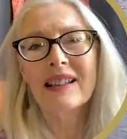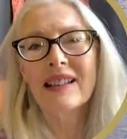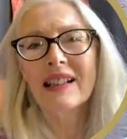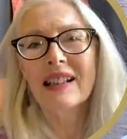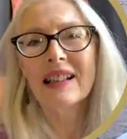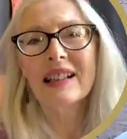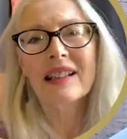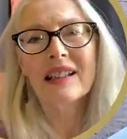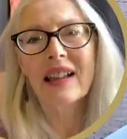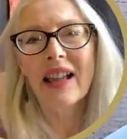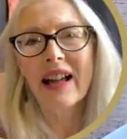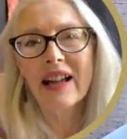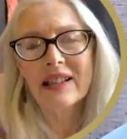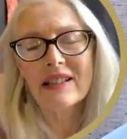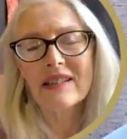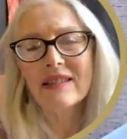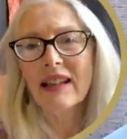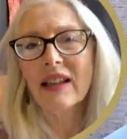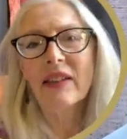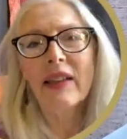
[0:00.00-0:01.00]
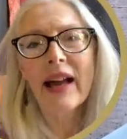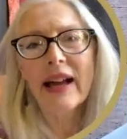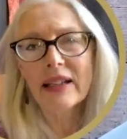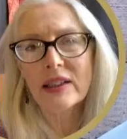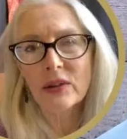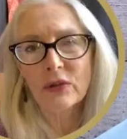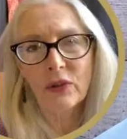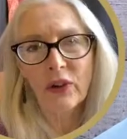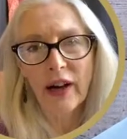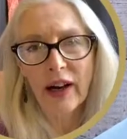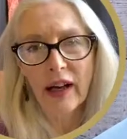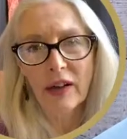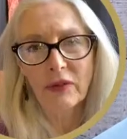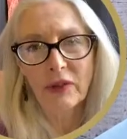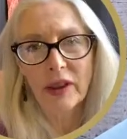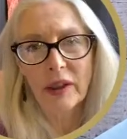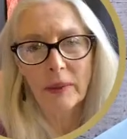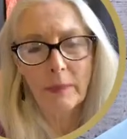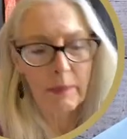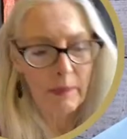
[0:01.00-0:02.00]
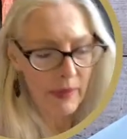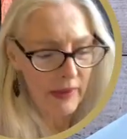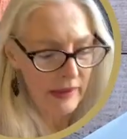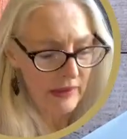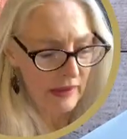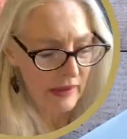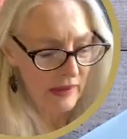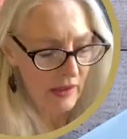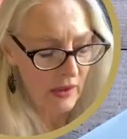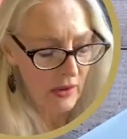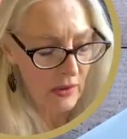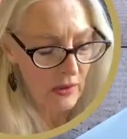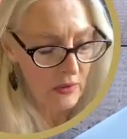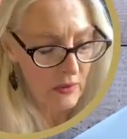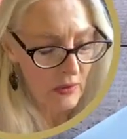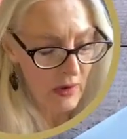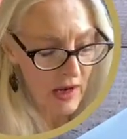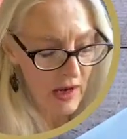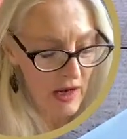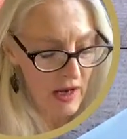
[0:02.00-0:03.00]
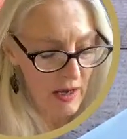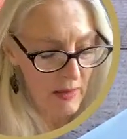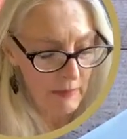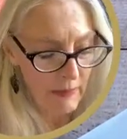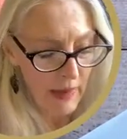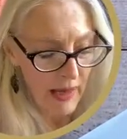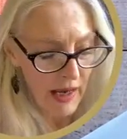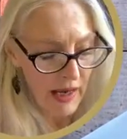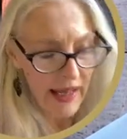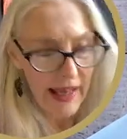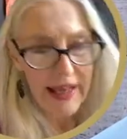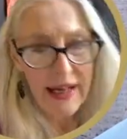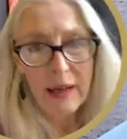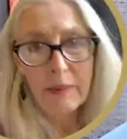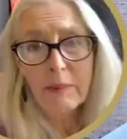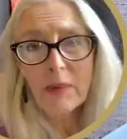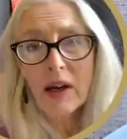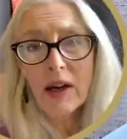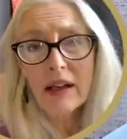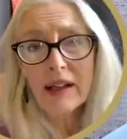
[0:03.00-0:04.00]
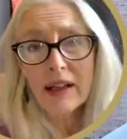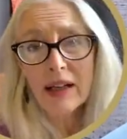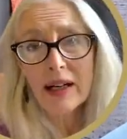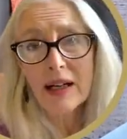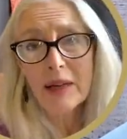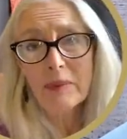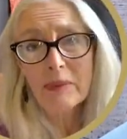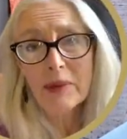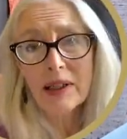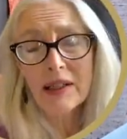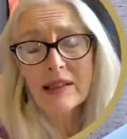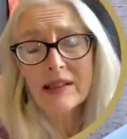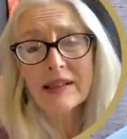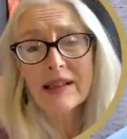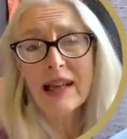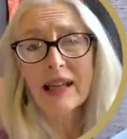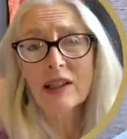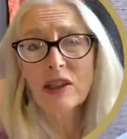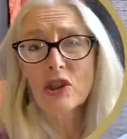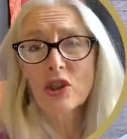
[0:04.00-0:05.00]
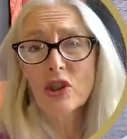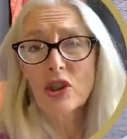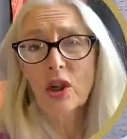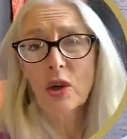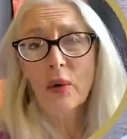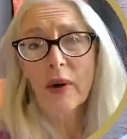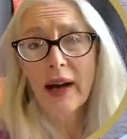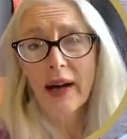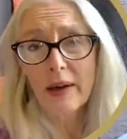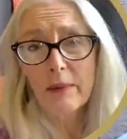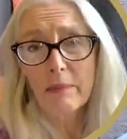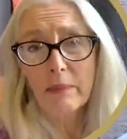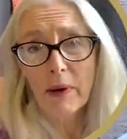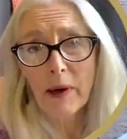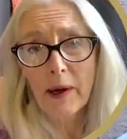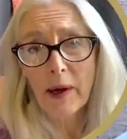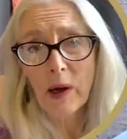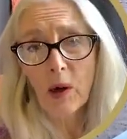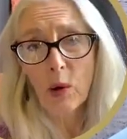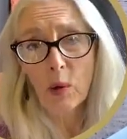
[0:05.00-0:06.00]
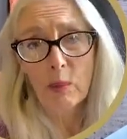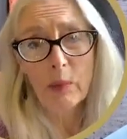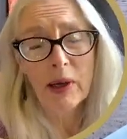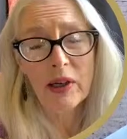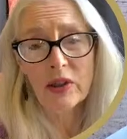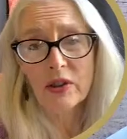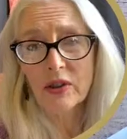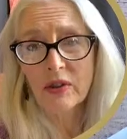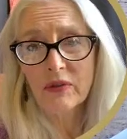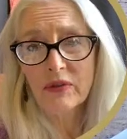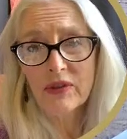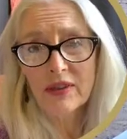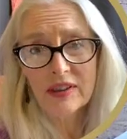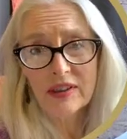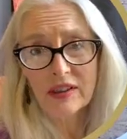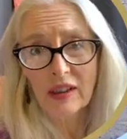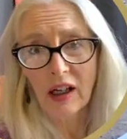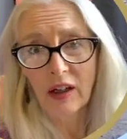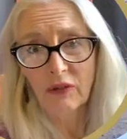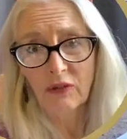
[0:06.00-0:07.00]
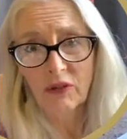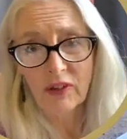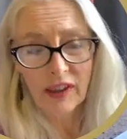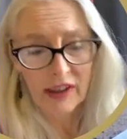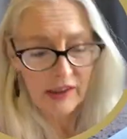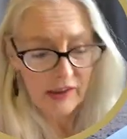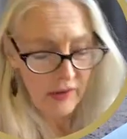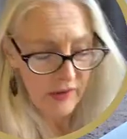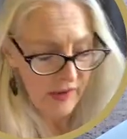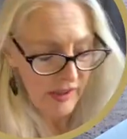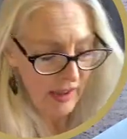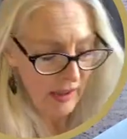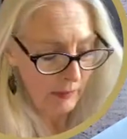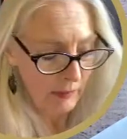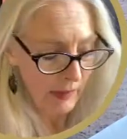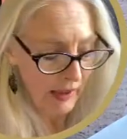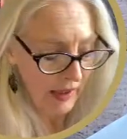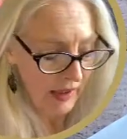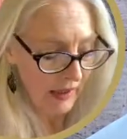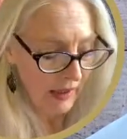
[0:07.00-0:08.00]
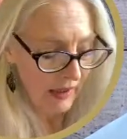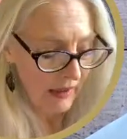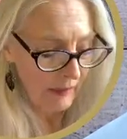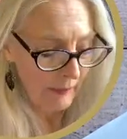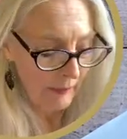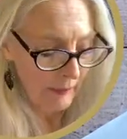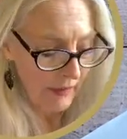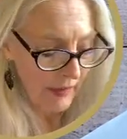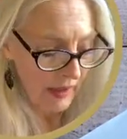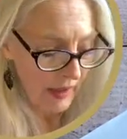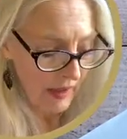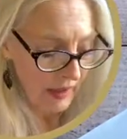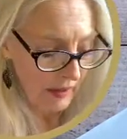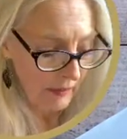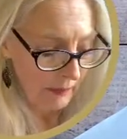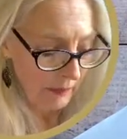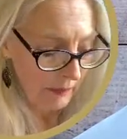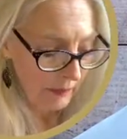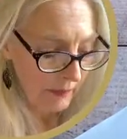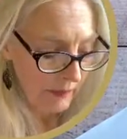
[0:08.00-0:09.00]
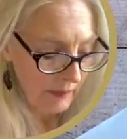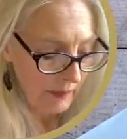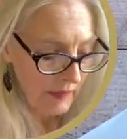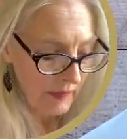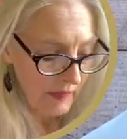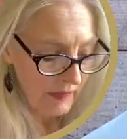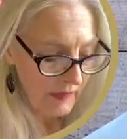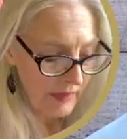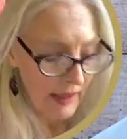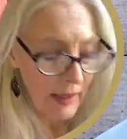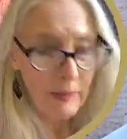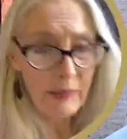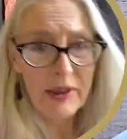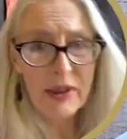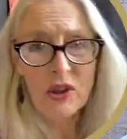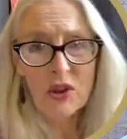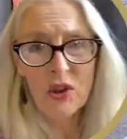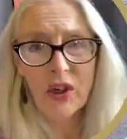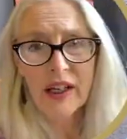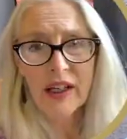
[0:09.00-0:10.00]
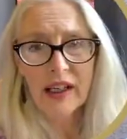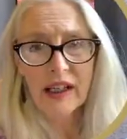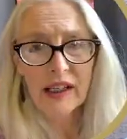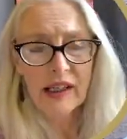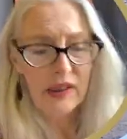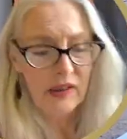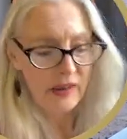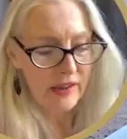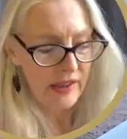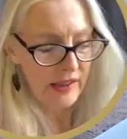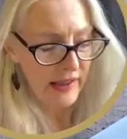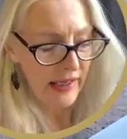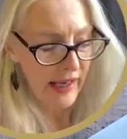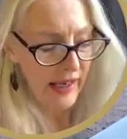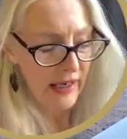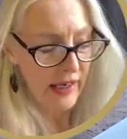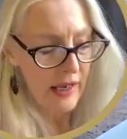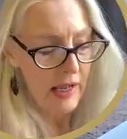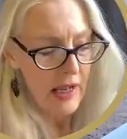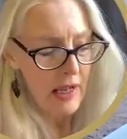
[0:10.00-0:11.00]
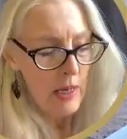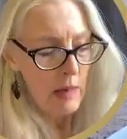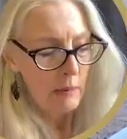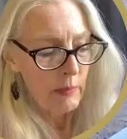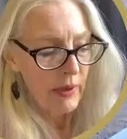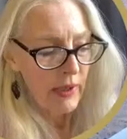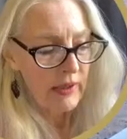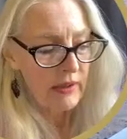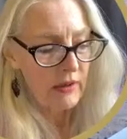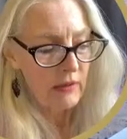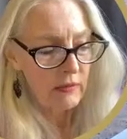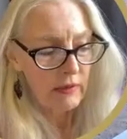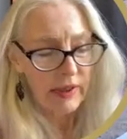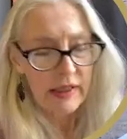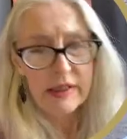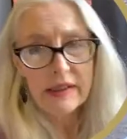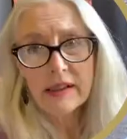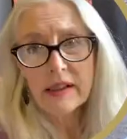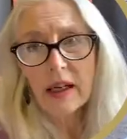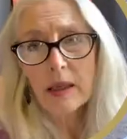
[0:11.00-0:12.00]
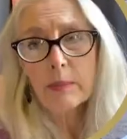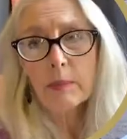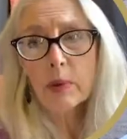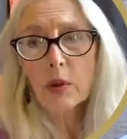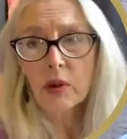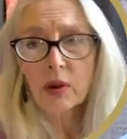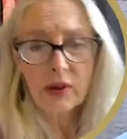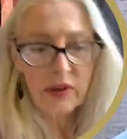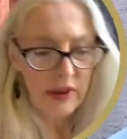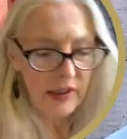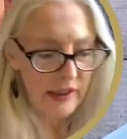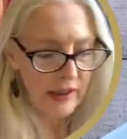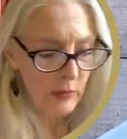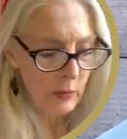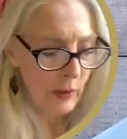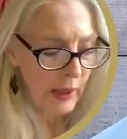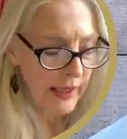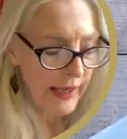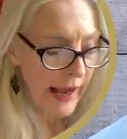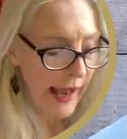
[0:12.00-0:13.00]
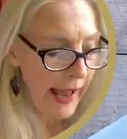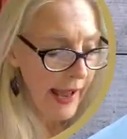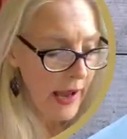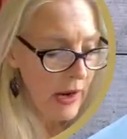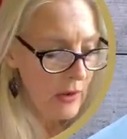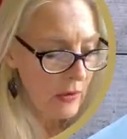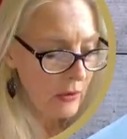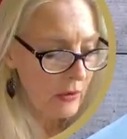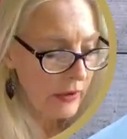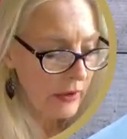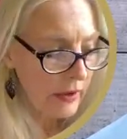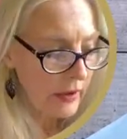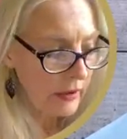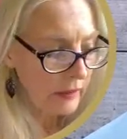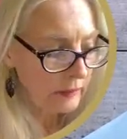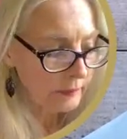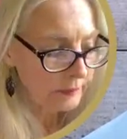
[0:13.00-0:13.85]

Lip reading: they last forever. So and I'm not saying you should go out and buy a whole bunch of stuff like you see me demonstrating here today. But the reason I pulled this one out